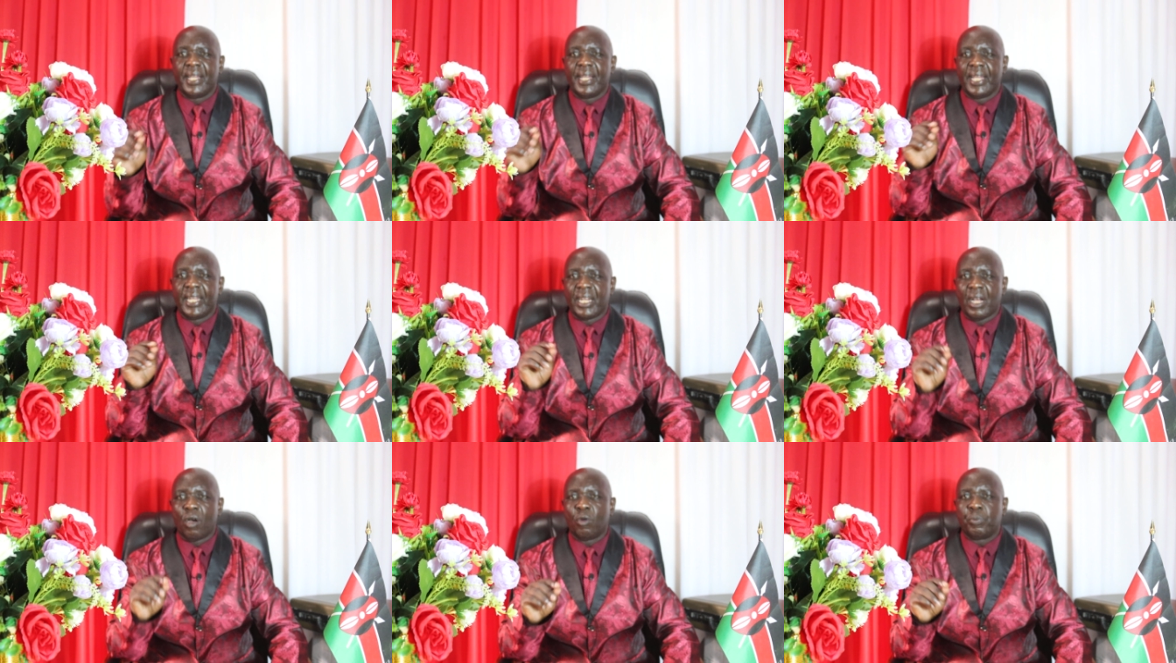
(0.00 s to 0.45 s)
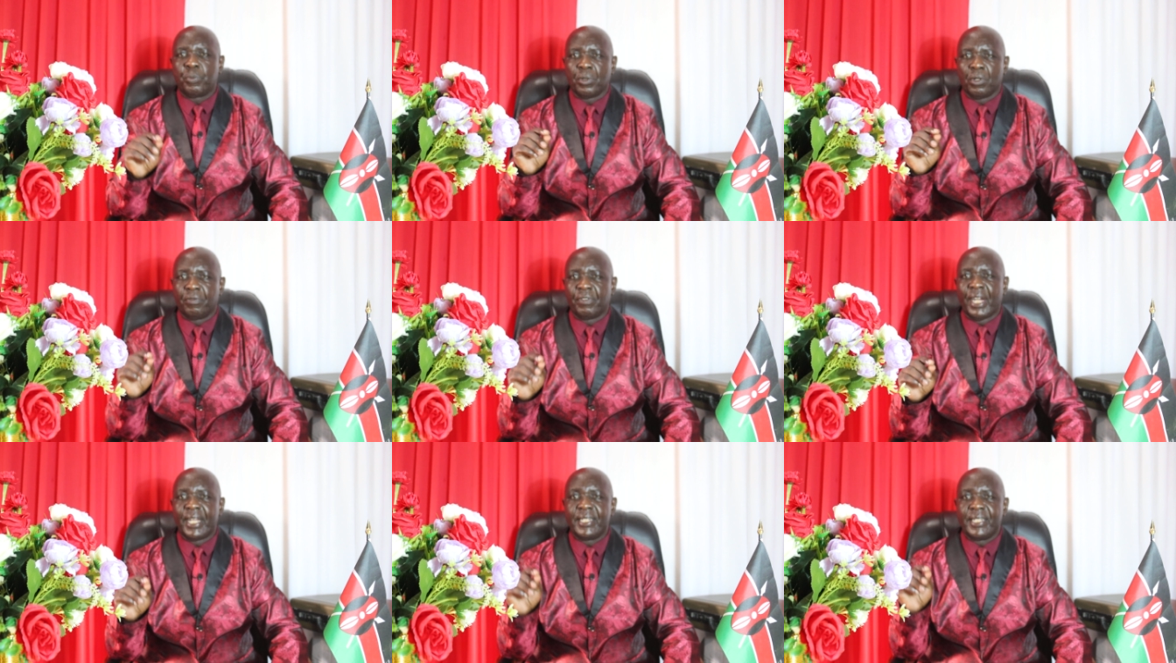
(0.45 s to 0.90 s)
and I'll
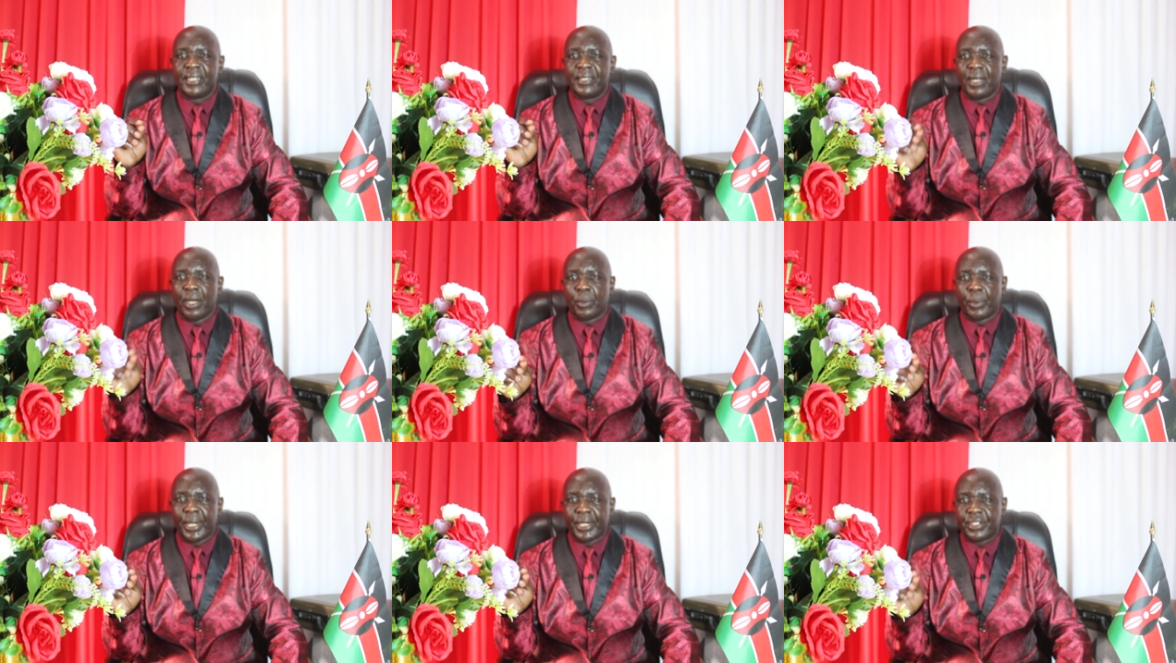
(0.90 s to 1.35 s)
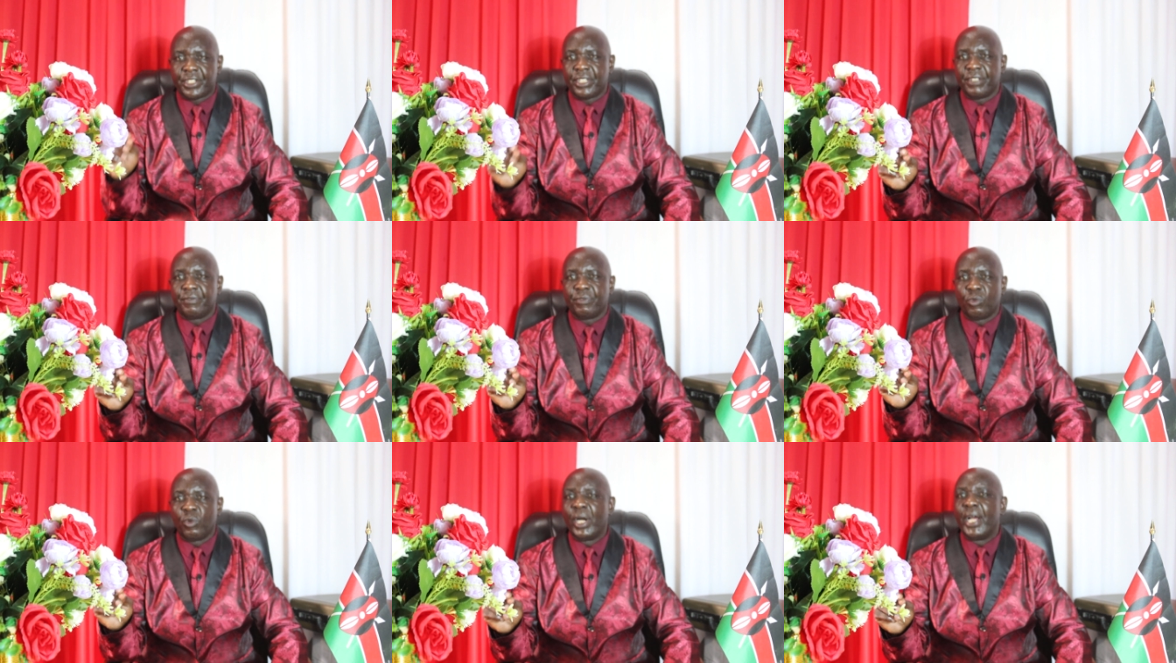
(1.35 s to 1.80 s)
provide the
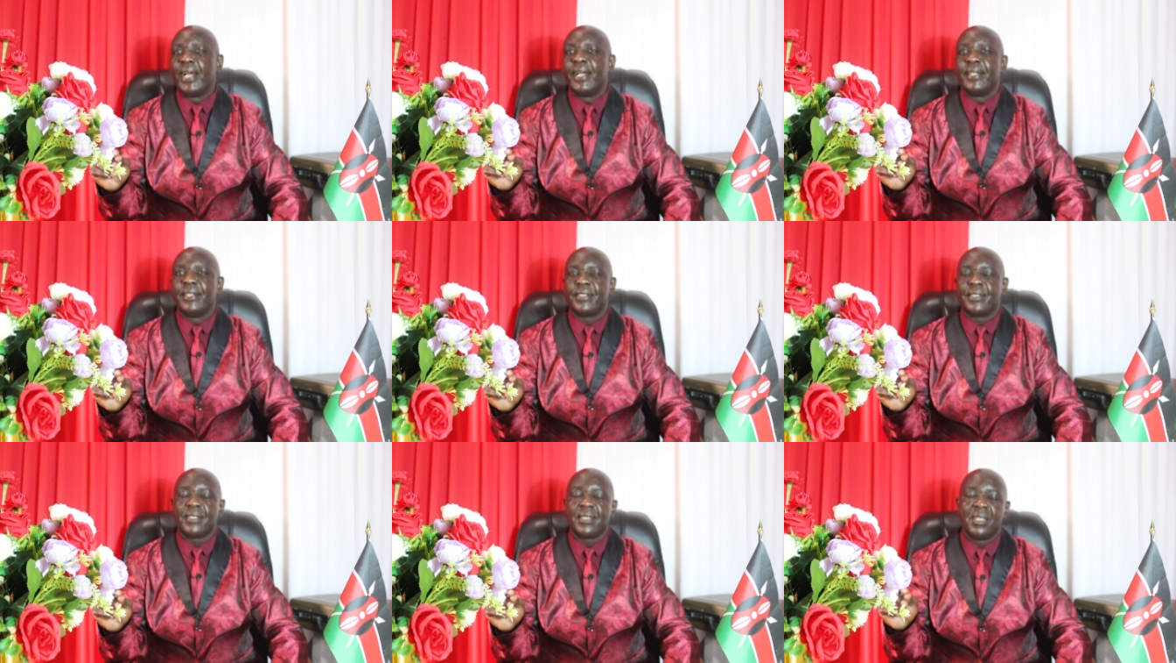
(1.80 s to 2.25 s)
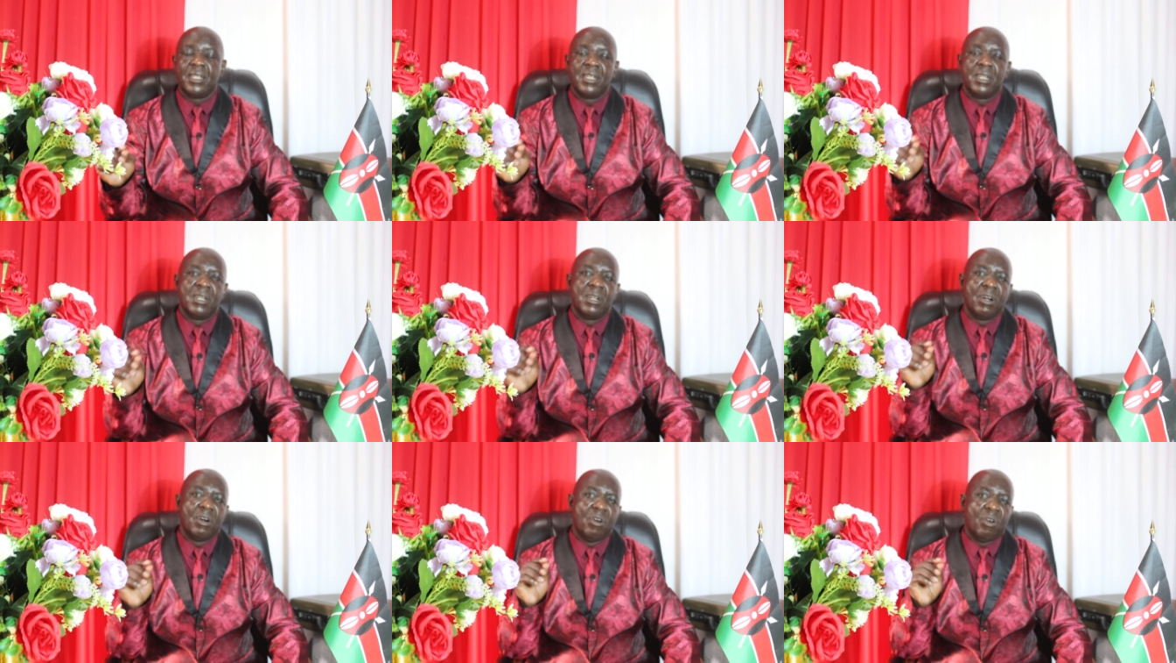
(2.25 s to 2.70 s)
directive ways
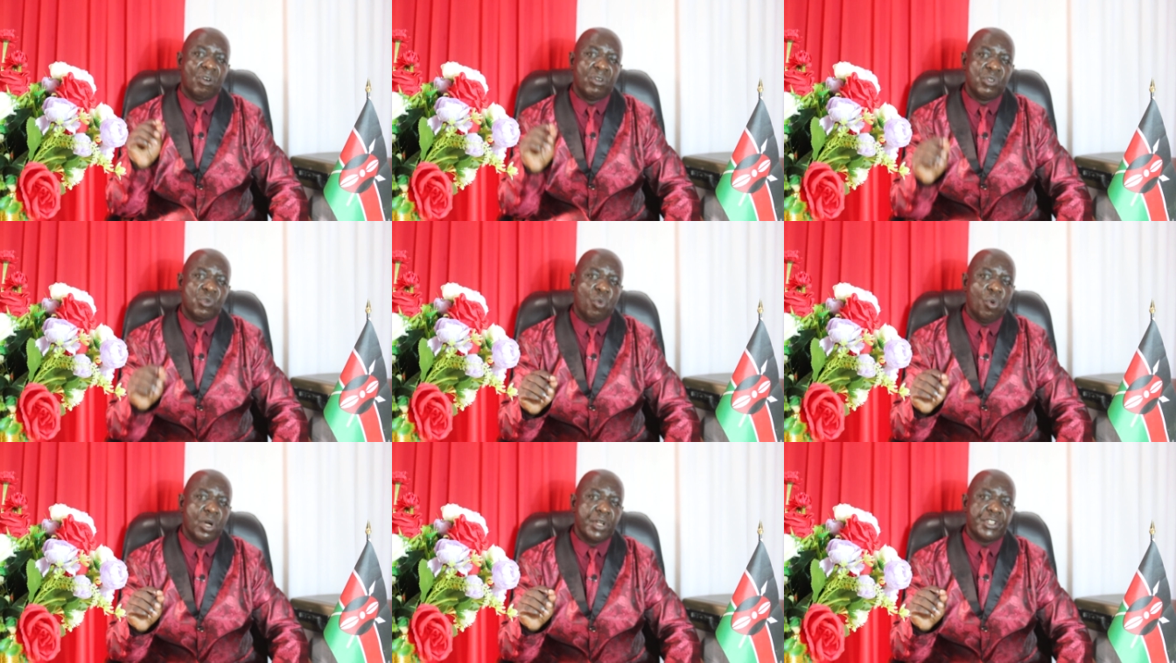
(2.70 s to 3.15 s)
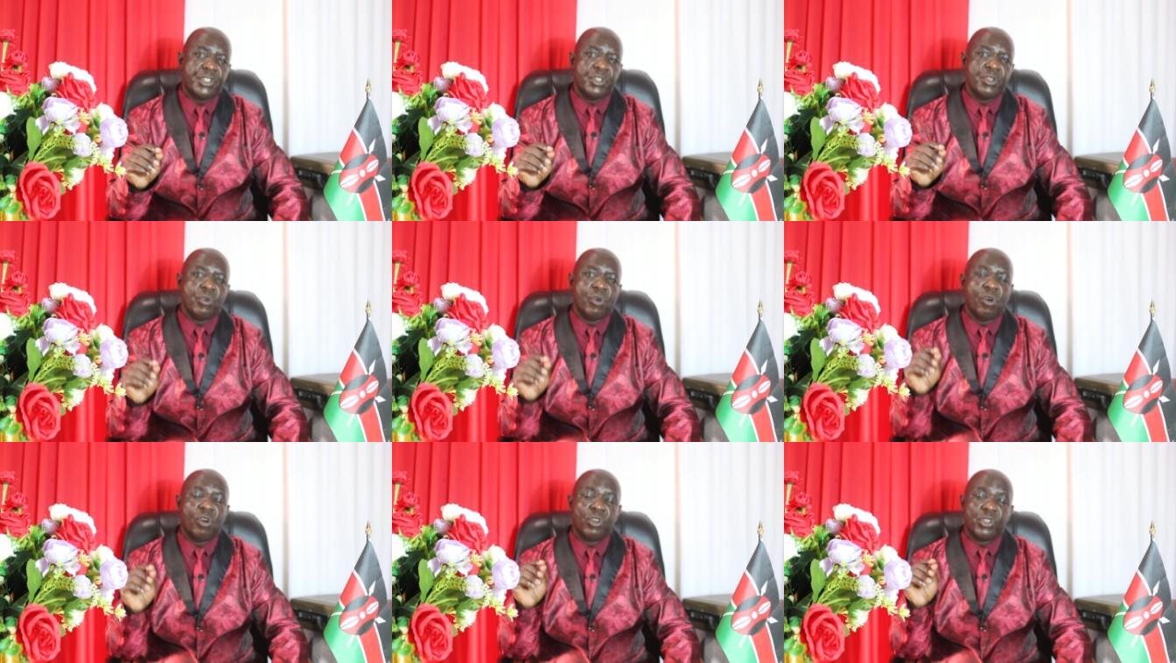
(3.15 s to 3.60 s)
on what
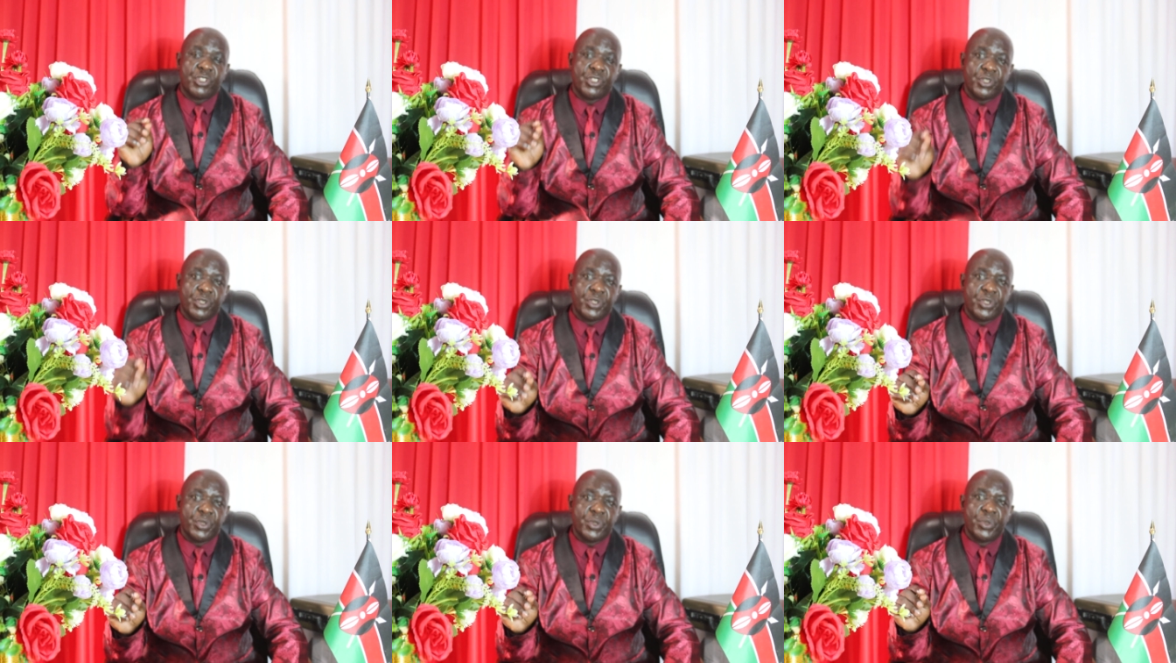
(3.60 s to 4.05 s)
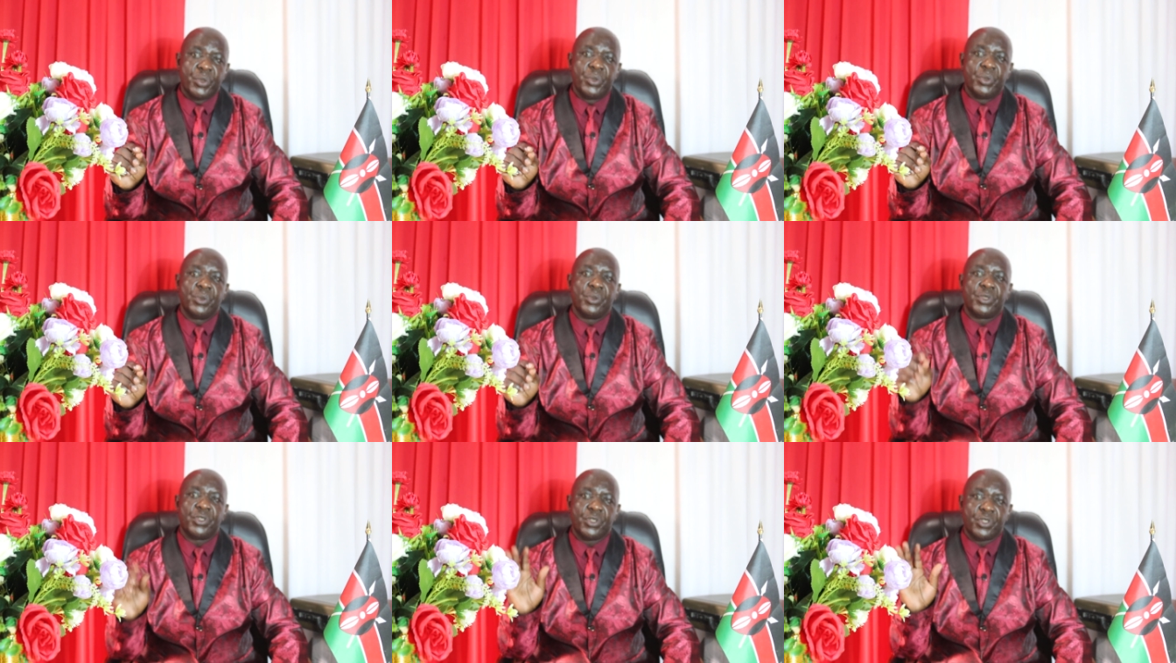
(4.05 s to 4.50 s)
you ought to
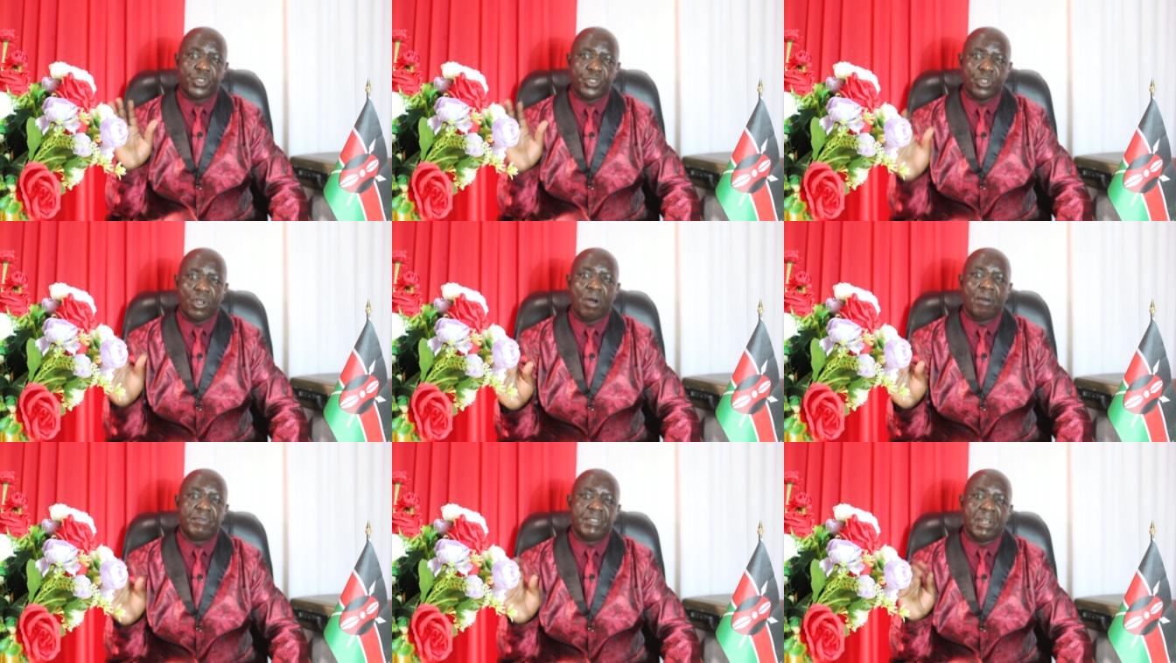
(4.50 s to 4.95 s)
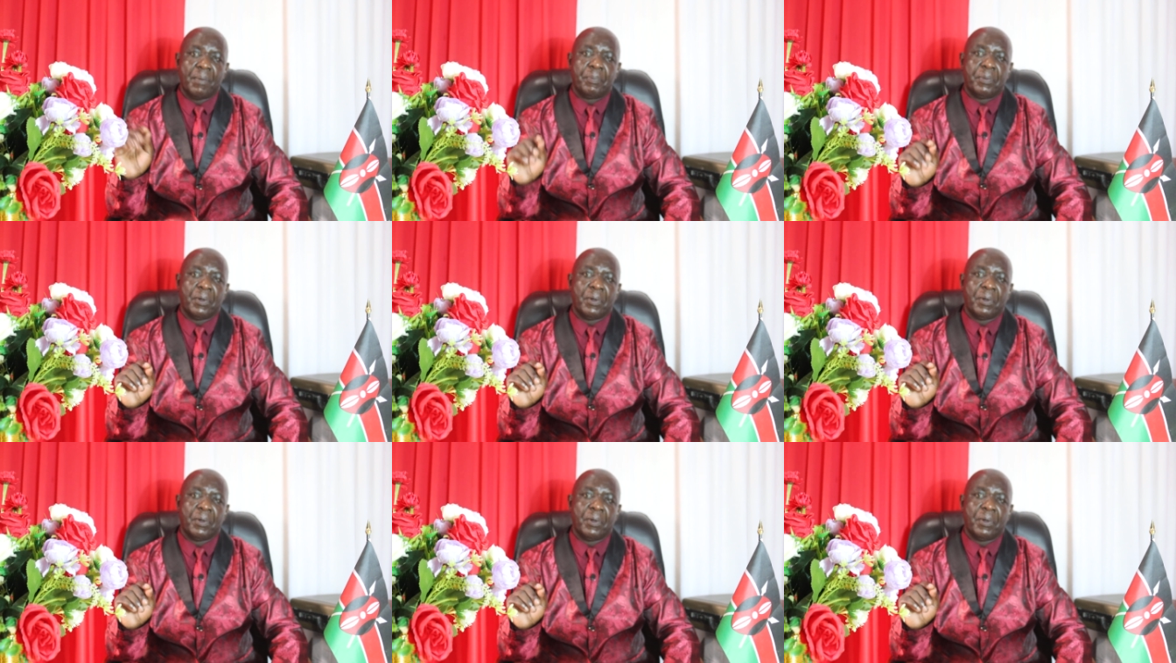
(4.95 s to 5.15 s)
do to solve the